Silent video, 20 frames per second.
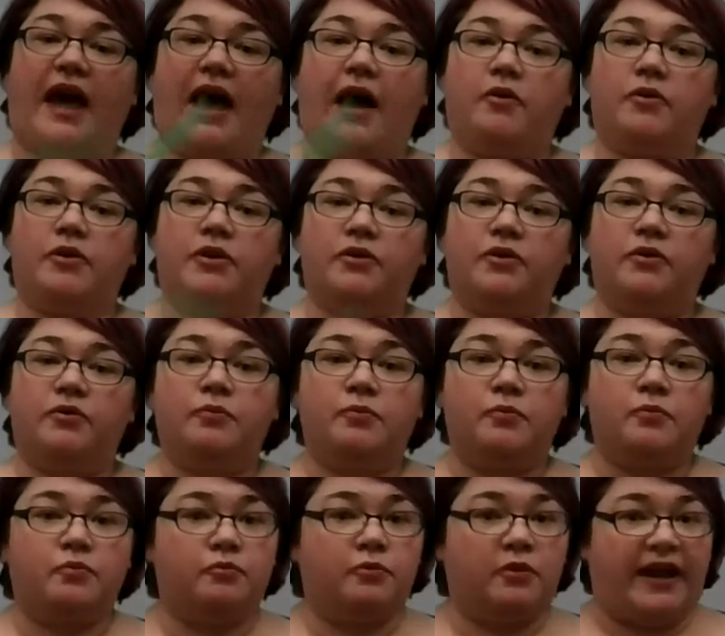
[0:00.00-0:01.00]
how
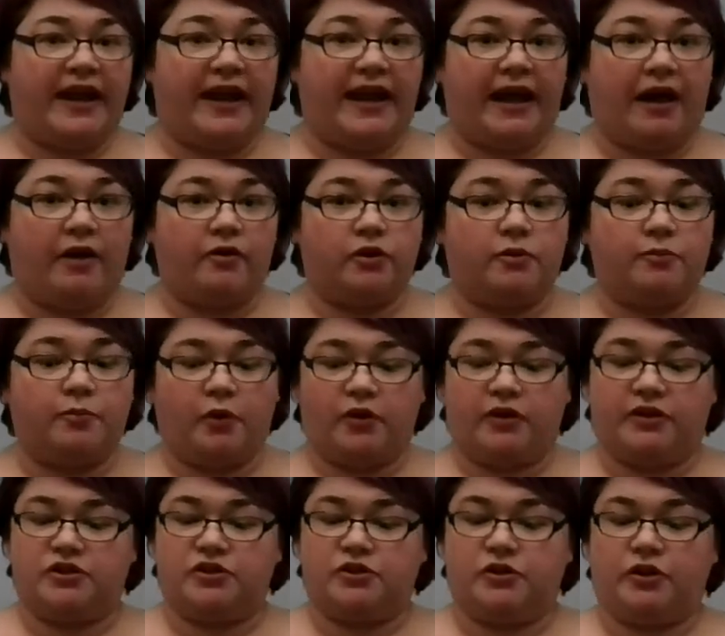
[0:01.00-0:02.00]
you're laying out your
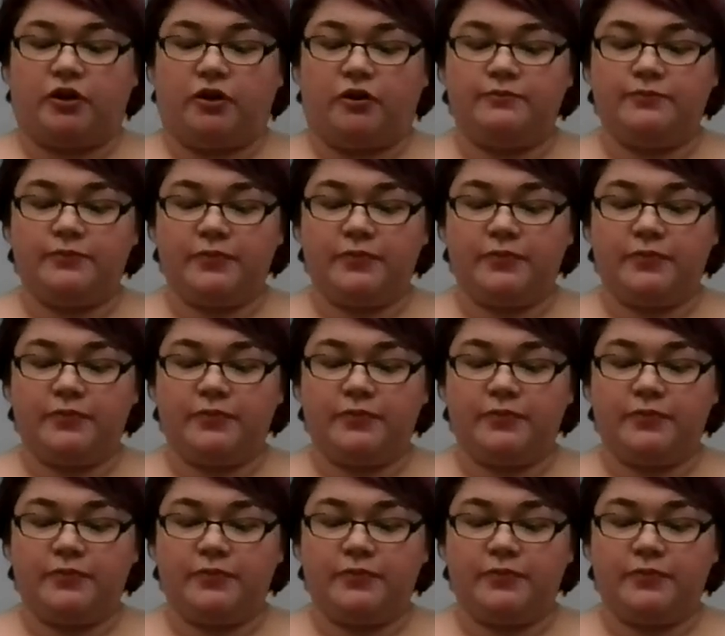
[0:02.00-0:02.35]
bullet journal.